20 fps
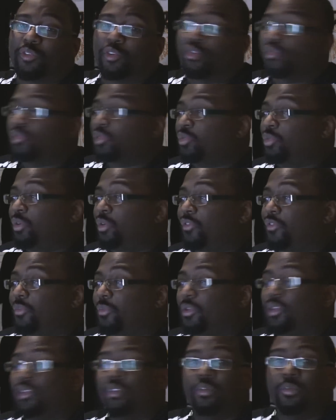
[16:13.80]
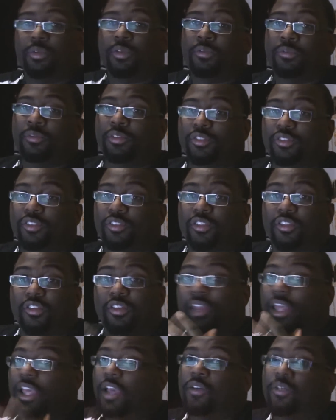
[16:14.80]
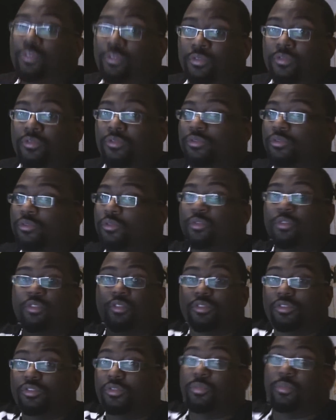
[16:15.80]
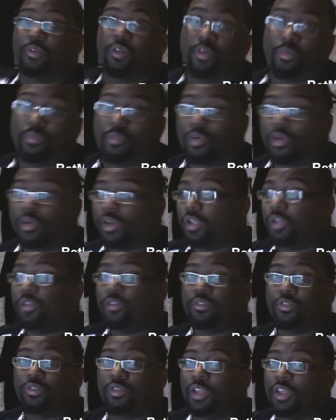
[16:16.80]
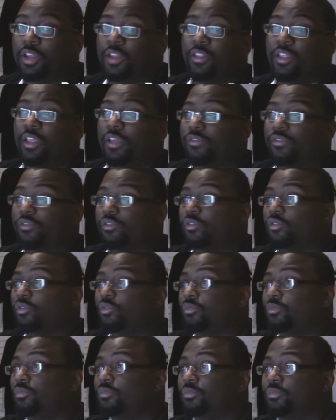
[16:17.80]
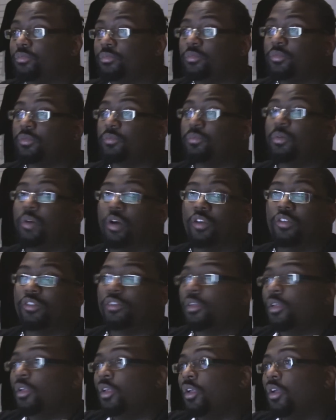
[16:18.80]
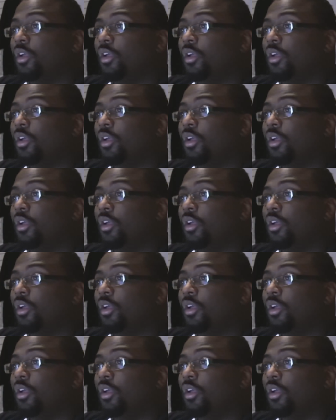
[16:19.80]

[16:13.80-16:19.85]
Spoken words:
folks. What do you want from me? You know what I mean? It's either now or tomorrow morning. You get it in the afternoon. Pause.